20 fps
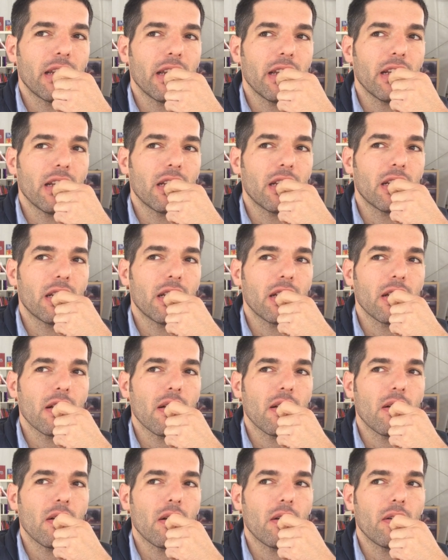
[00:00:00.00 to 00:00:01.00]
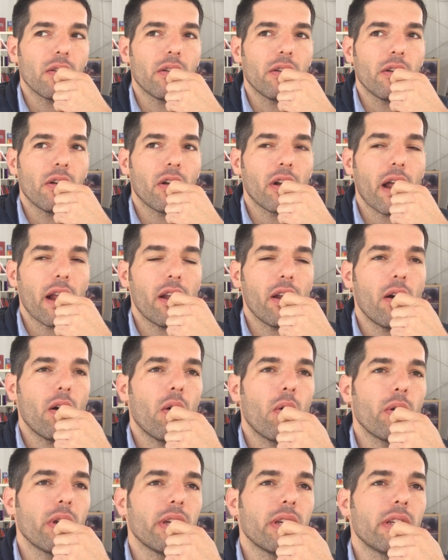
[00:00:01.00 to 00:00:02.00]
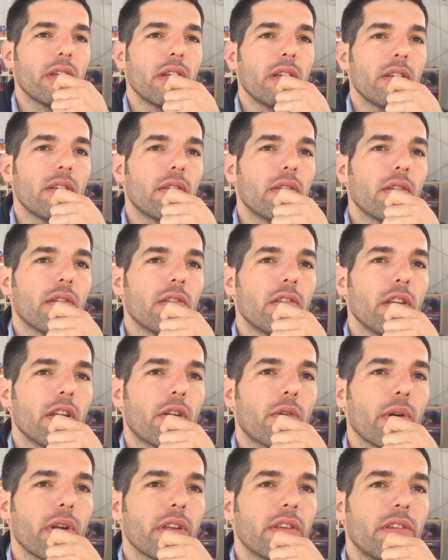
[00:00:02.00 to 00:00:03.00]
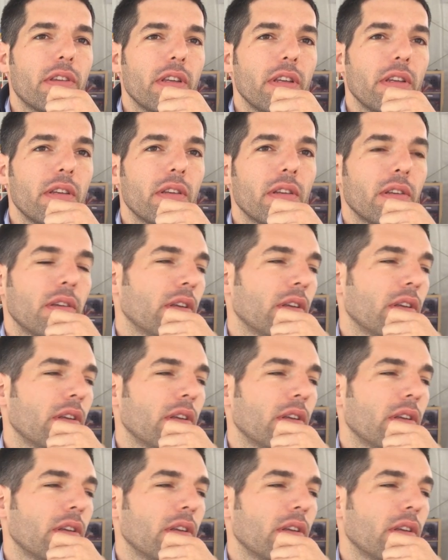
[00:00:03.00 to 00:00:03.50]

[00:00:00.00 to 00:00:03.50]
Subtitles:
he's not alone in his secrecy.